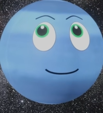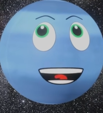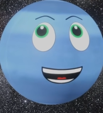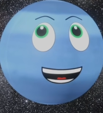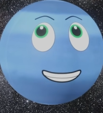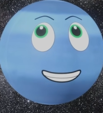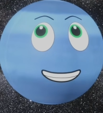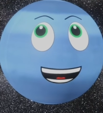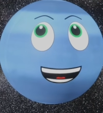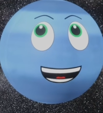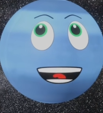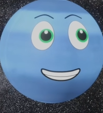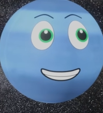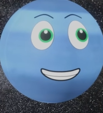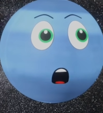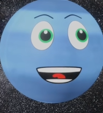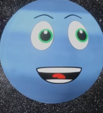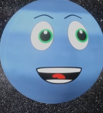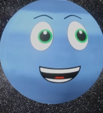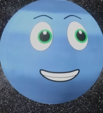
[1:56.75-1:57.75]
planet in the
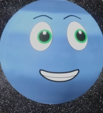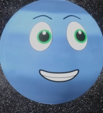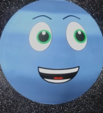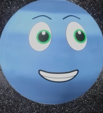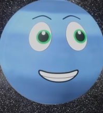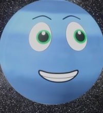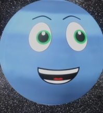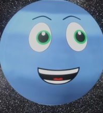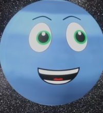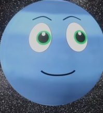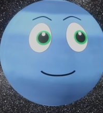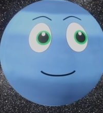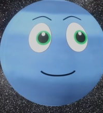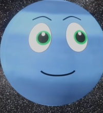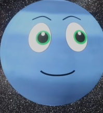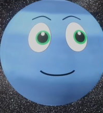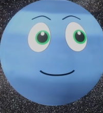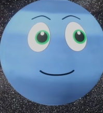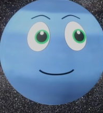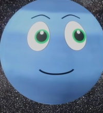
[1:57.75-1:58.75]
solar system.
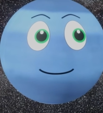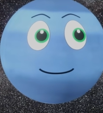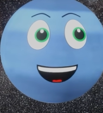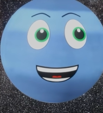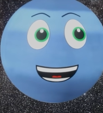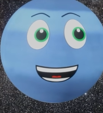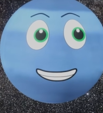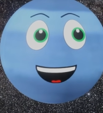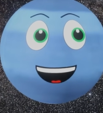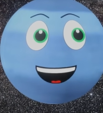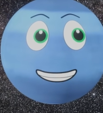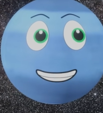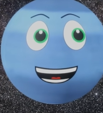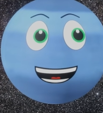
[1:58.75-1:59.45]
I can't